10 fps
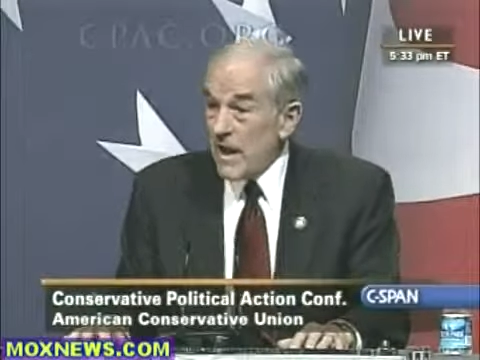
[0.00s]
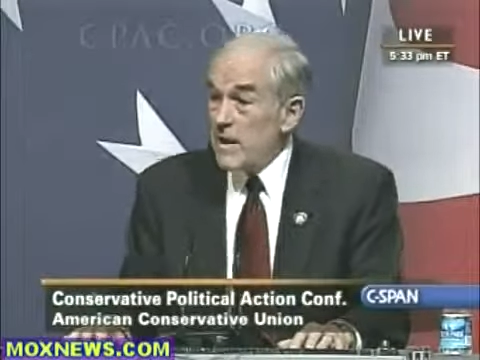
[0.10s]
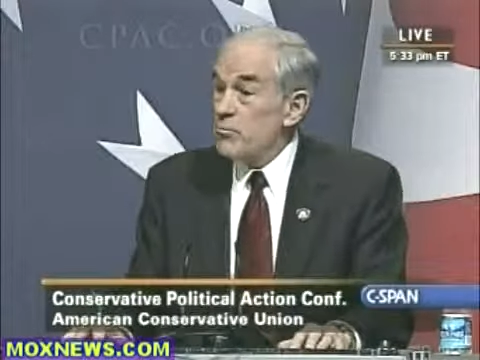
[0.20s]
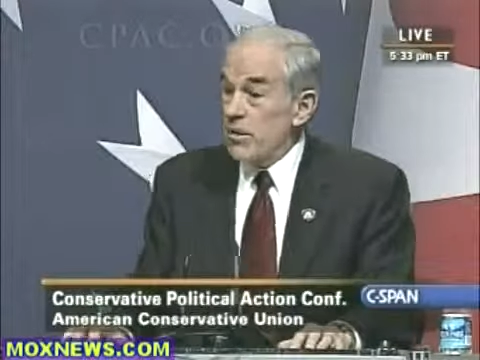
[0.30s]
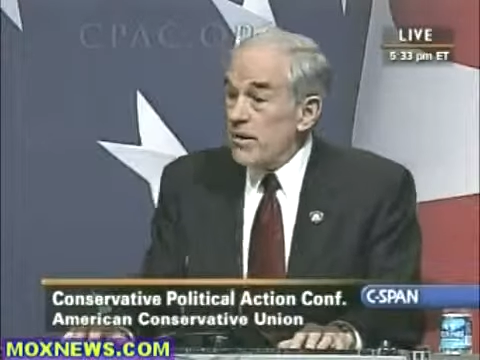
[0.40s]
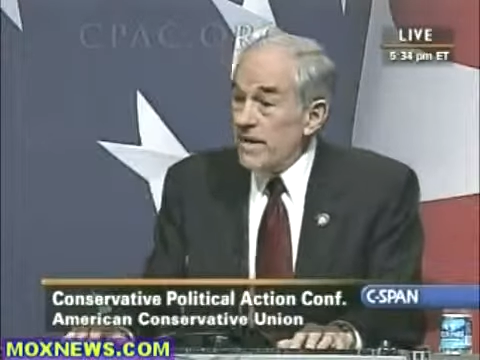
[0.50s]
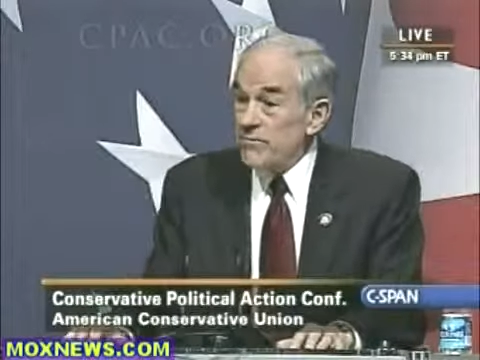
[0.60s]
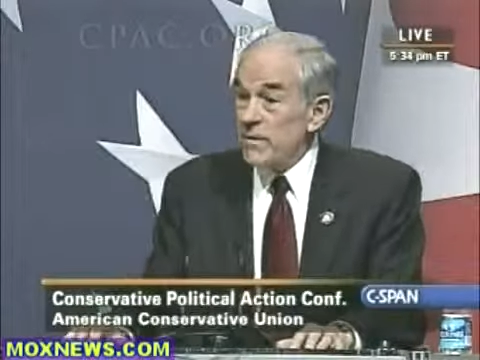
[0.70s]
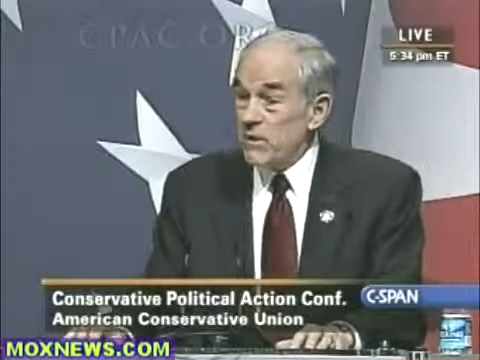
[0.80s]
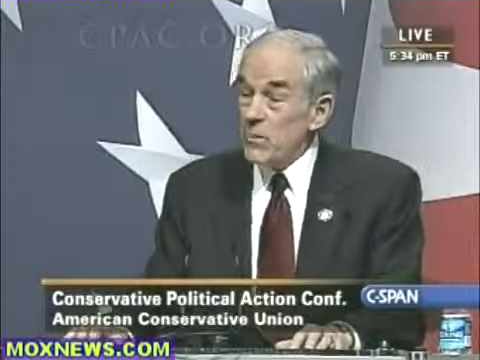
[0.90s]
And believe
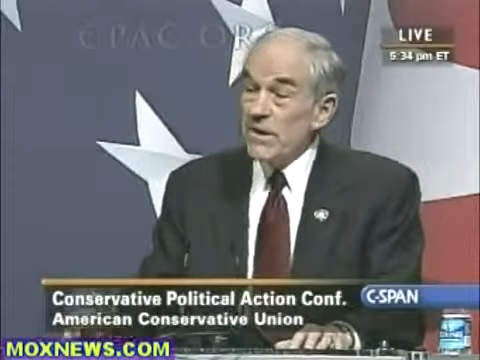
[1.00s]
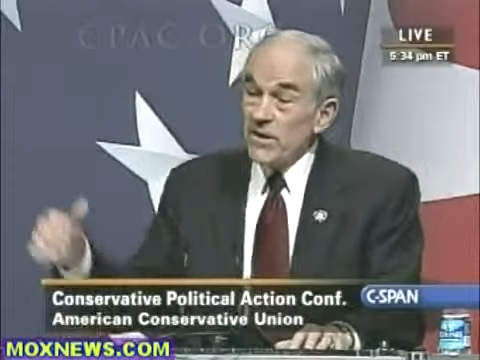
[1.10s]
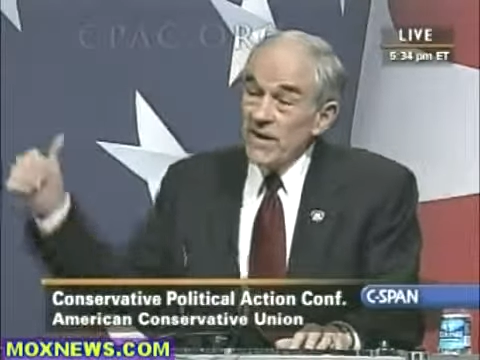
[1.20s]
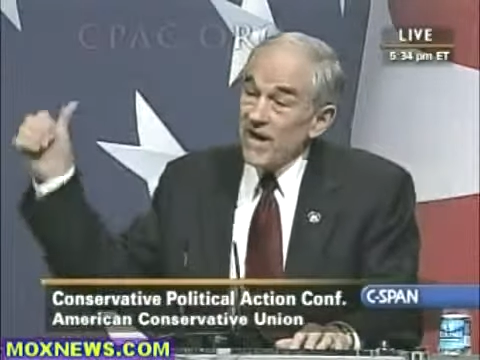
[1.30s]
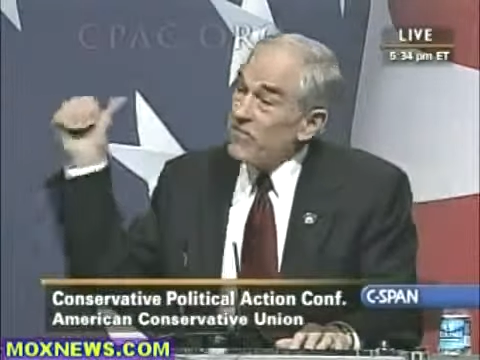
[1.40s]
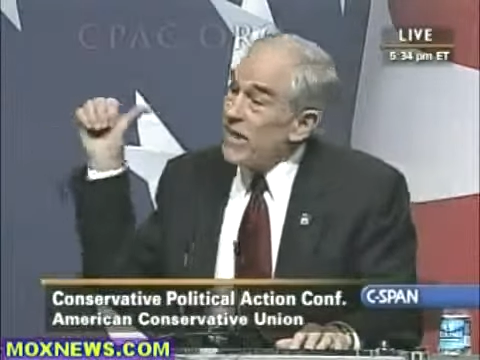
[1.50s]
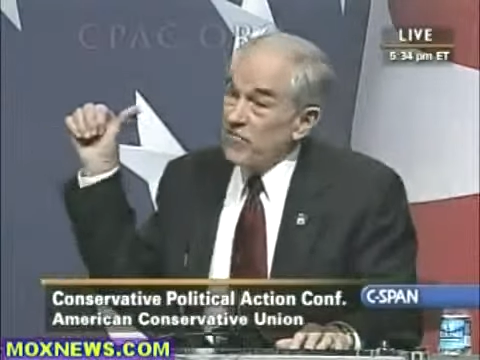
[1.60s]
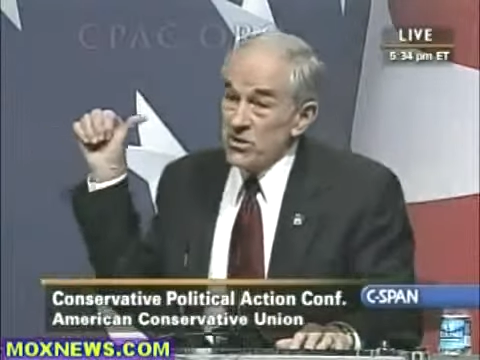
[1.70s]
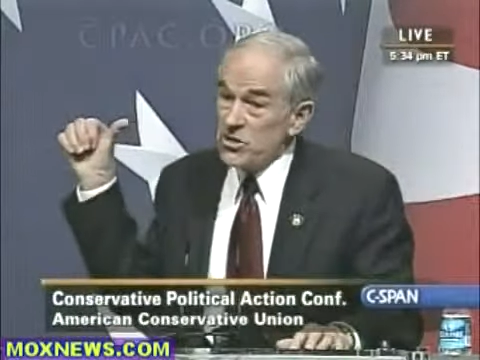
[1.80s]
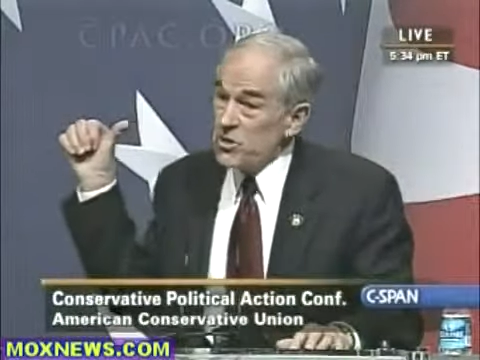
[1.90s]
me, we don't have
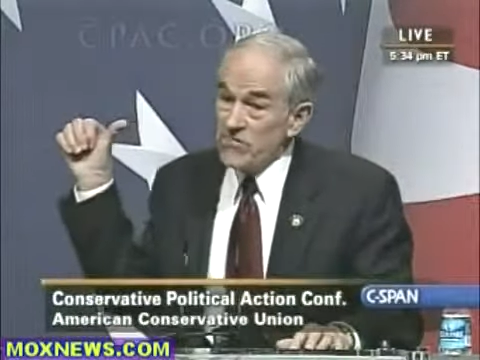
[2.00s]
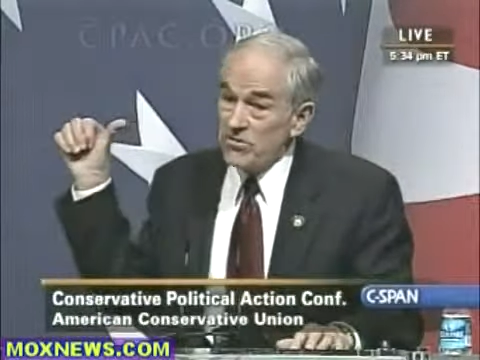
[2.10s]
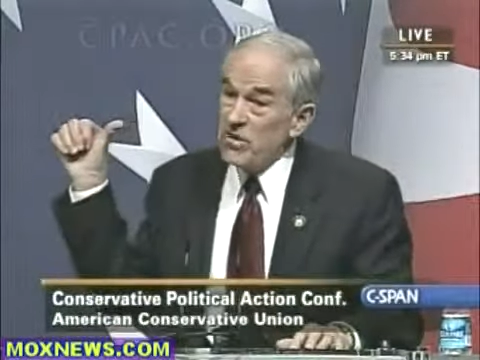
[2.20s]
enough conservatives